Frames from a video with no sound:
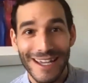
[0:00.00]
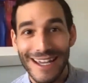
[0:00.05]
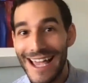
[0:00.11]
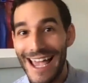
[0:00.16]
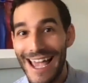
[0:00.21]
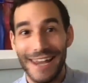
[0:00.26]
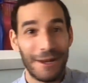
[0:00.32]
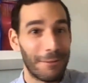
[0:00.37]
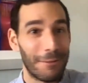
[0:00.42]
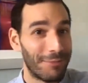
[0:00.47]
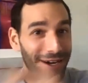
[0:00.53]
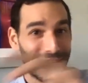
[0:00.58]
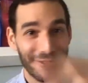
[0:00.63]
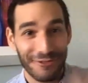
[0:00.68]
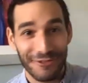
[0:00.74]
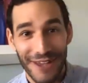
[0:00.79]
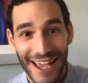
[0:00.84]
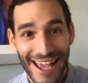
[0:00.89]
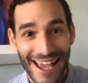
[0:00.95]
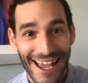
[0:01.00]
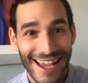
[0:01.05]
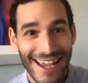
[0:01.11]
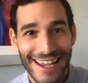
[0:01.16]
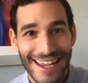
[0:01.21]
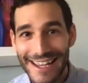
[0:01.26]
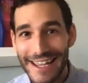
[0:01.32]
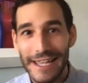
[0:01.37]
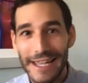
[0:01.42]
and a
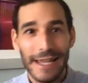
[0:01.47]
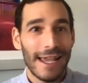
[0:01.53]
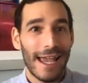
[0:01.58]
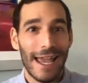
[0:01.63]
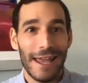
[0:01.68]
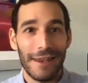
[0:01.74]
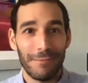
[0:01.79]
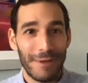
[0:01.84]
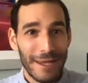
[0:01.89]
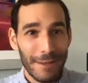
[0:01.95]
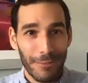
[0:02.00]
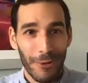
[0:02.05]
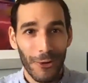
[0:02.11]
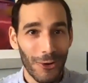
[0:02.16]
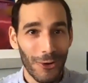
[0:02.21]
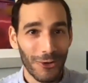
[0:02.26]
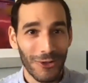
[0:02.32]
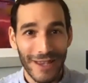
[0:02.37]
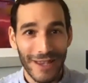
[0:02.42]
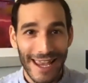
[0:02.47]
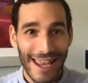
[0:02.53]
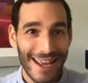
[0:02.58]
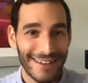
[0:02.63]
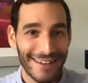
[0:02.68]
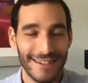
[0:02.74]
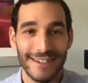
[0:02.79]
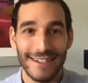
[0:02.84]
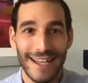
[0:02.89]
buffet and people holding
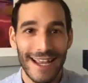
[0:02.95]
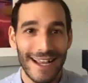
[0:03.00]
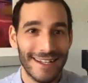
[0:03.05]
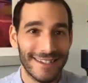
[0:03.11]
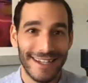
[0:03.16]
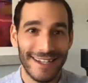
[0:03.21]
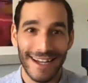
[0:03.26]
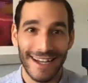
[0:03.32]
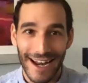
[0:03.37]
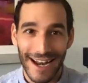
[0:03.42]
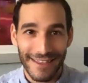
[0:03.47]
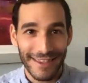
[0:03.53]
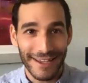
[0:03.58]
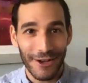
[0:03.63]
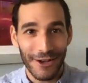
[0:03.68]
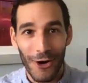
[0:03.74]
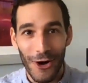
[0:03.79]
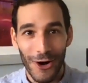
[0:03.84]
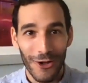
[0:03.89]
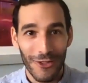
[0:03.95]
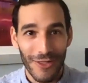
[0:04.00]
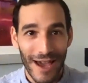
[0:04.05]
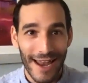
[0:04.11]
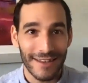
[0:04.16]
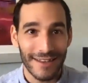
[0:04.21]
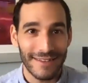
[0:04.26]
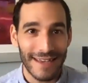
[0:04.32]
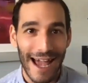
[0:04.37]
hands and dancing. And I think all
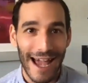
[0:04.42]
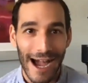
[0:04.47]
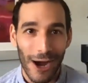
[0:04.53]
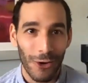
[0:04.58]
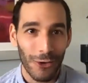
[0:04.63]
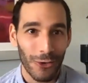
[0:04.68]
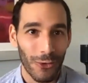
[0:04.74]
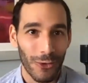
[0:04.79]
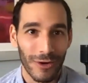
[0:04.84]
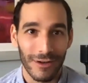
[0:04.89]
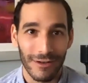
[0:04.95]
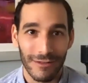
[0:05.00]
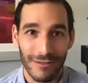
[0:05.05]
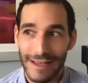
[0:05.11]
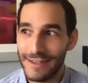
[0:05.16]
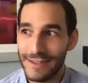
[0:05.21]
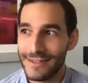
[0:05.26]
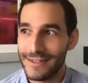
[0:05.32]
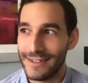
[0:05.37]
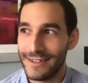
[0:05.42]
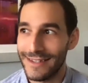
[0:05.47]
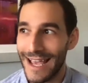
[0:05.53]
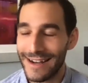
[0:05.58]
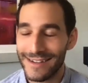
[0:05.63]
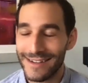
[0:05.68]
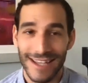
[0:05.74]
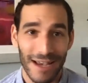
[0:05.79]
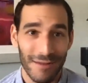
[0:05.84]
that is out, or at least
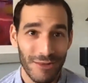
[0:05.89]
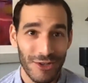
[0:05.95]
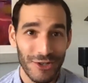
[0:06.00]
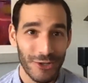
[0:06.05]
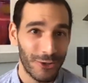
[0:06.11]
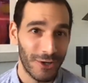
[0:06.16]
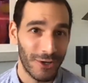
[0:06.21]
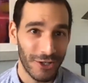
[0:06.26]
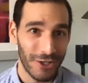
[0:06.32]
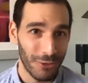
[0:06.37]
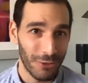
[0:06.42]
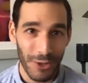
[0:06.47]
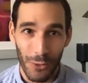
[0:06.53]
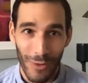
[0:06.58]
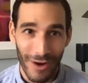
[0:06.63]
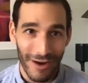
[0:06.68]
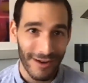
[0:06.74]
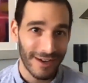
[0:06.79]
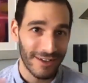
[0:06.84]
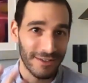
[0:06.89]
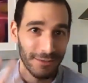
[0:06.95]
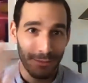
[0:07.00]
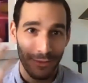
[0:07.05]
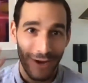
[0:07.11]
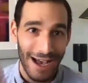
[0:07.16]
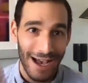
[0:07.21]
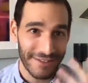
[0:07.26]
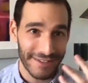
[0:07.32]
next time you do it, you'll be wearing some
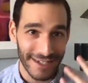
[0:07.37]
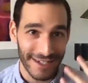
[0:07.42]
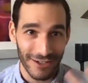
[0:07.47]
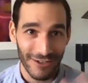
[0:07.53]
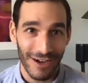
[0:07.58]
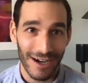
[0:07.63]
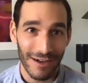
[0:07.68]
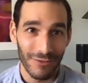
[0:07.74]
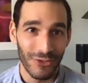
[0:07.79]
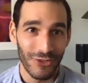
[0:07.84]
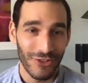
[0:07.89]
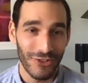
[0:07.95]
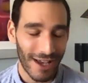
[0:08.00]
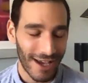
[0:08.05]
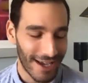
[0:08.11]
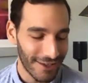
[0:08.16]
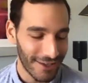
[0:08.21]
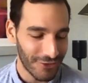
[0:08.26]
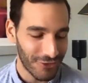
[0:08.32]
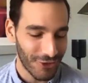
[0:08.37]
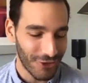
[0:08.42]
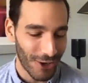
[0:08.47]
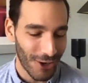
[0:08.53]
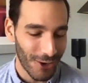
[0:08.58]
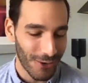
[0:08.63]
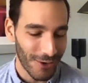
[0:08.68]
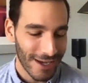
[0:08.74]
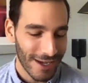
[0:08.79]
plastic gloves.
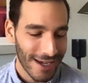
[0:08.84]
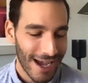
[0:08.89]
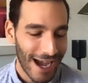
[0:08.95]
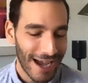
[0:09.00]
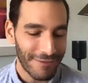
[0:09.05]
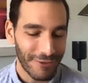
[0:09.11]
So I feel